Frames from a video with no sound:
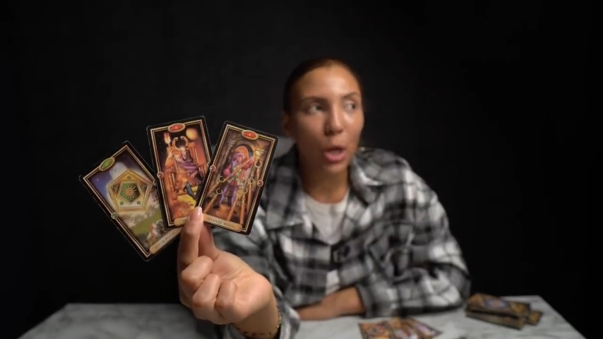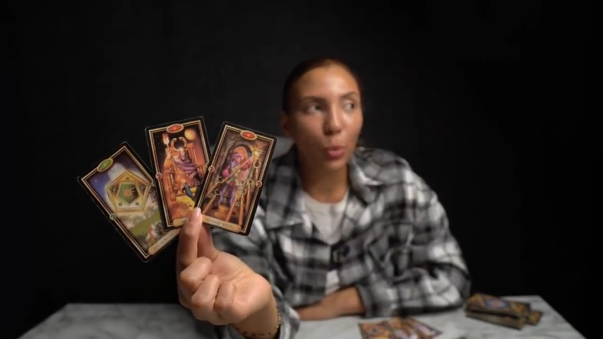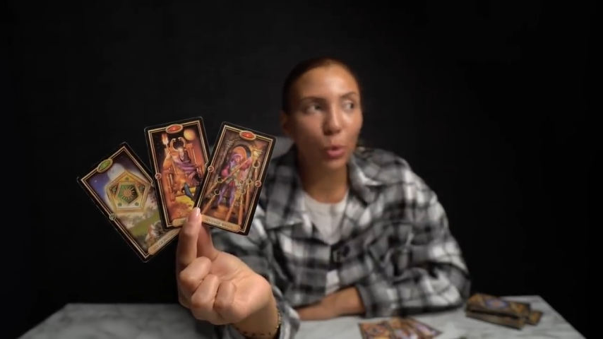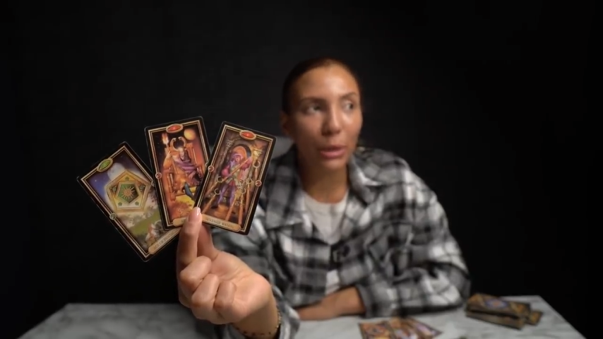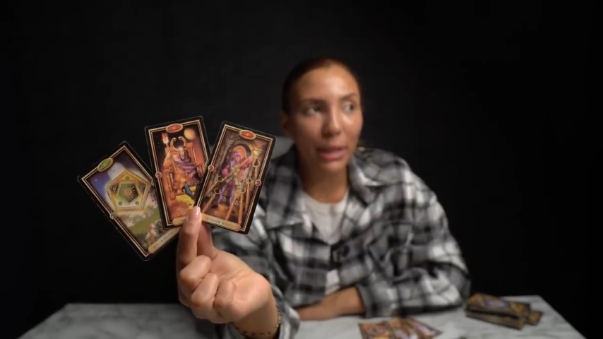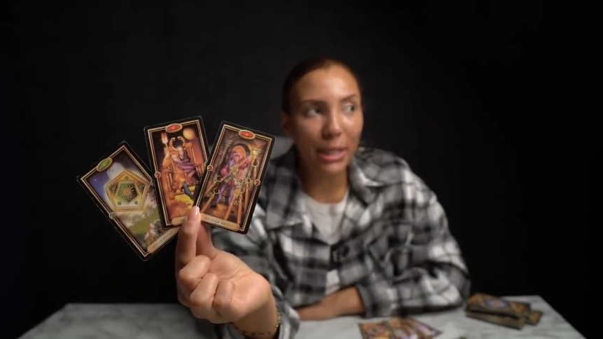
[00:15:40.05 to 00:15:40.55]

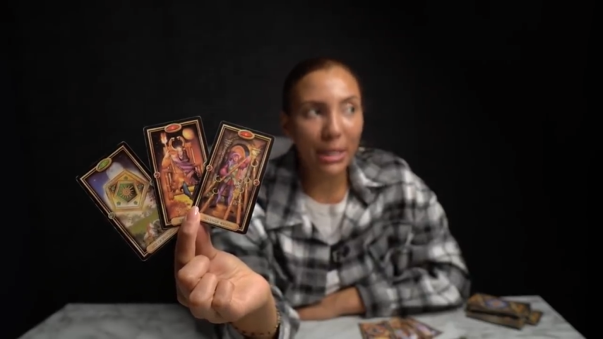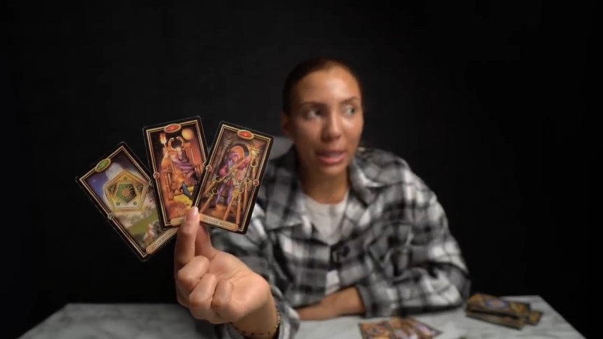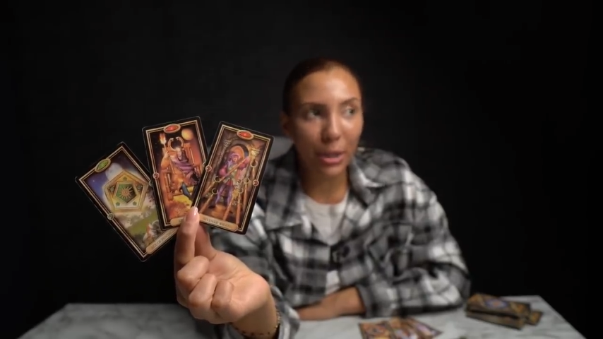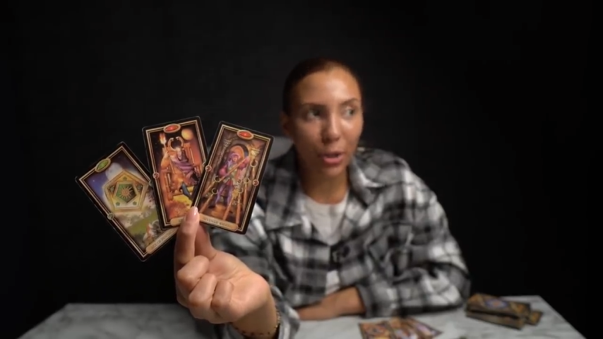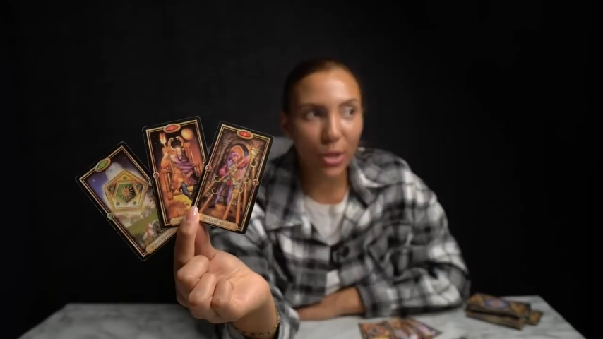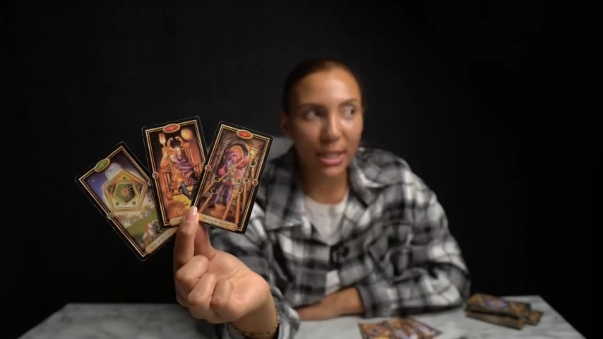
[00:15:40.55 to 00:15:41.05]

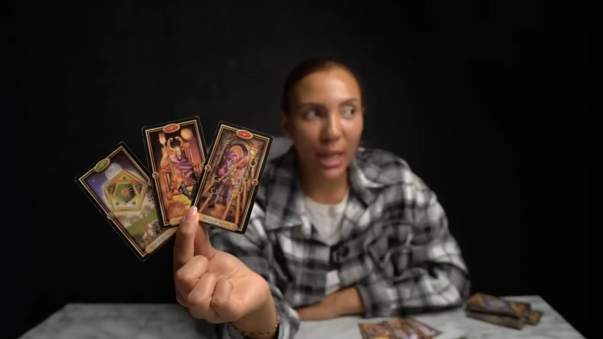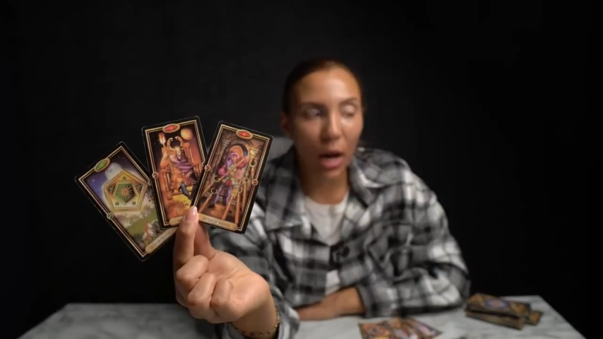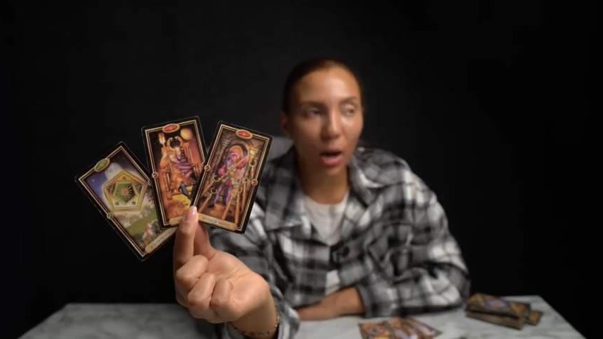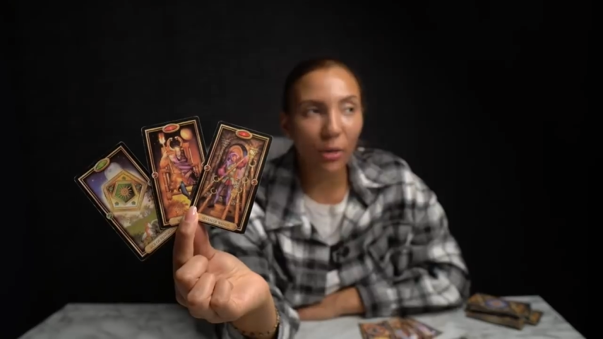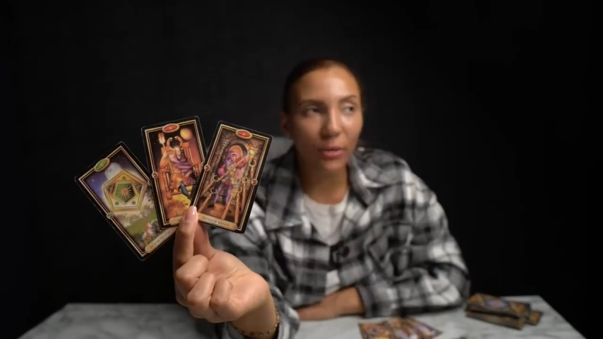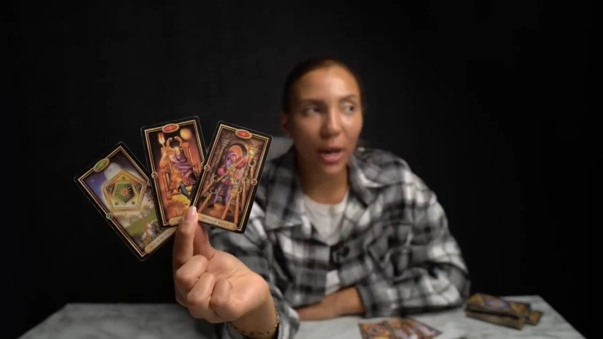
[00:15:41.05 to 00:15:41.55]
releasing
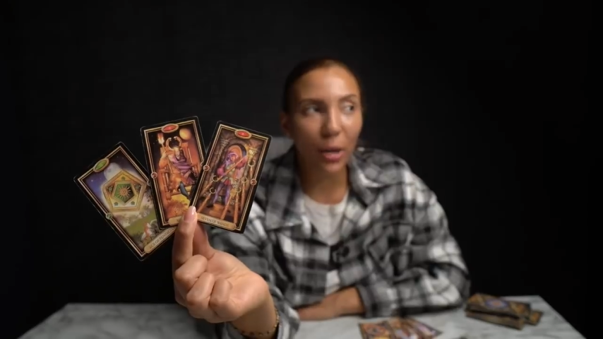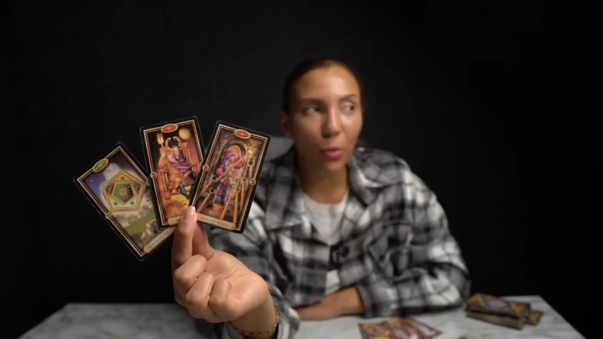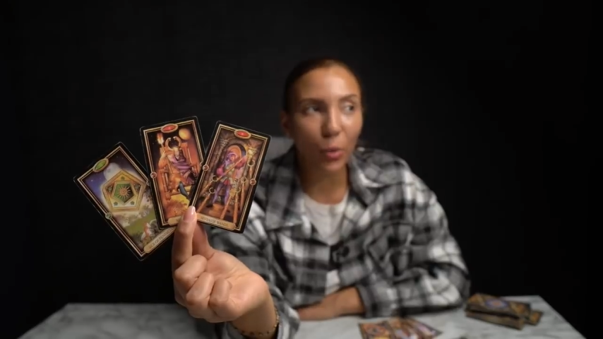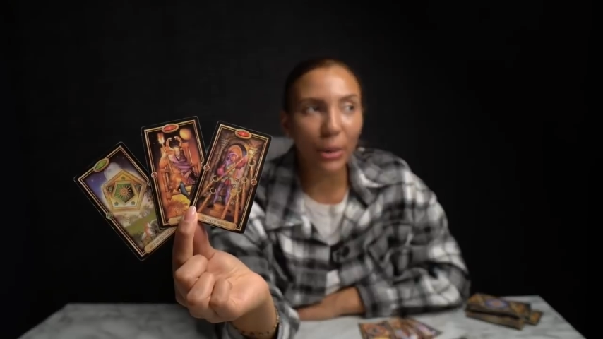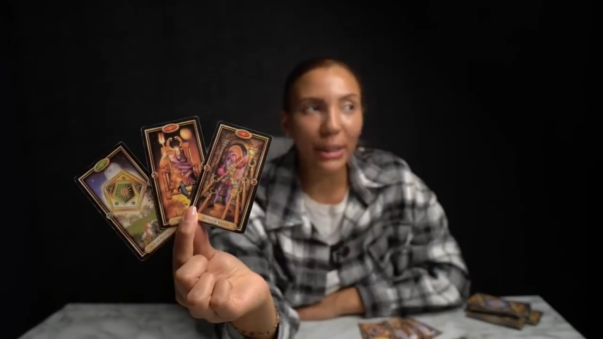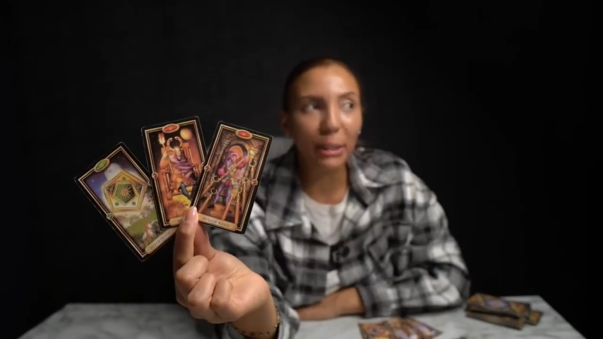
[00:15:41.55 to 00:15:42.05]
yourself
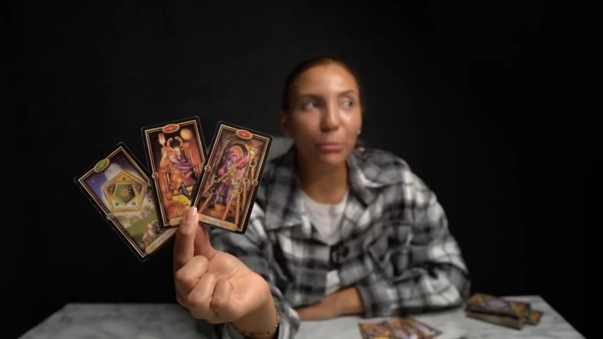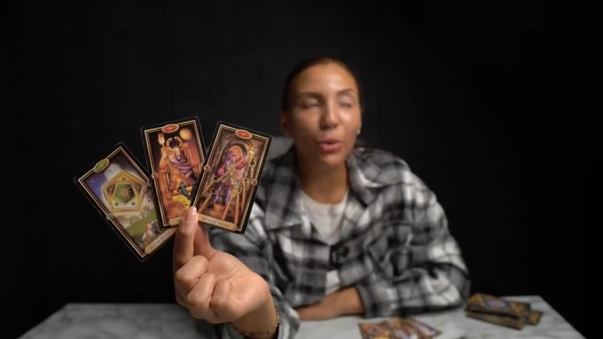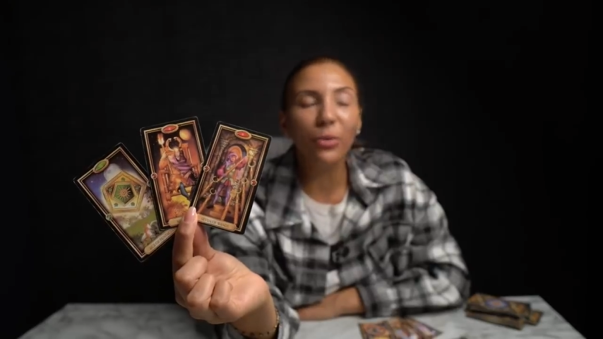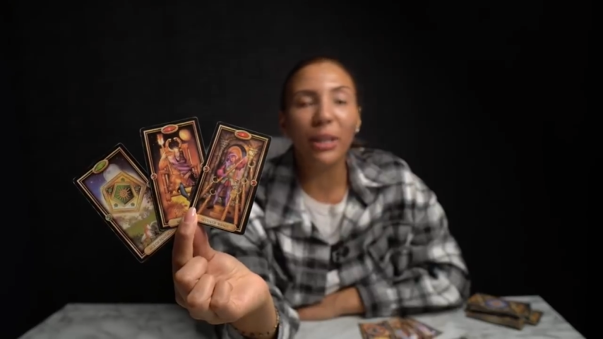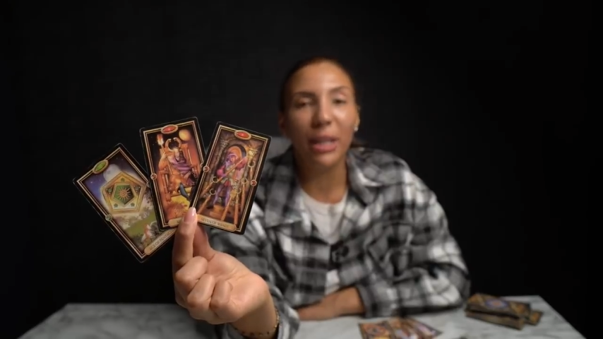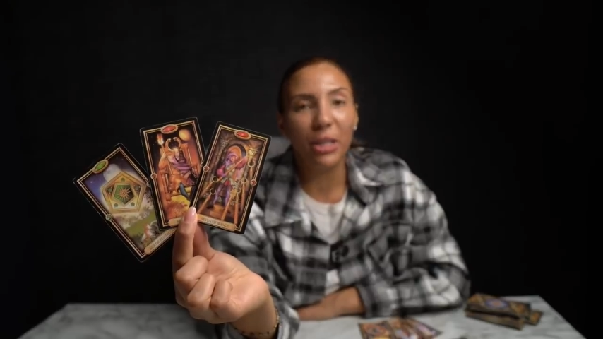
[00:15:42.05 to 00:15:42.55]
and really moving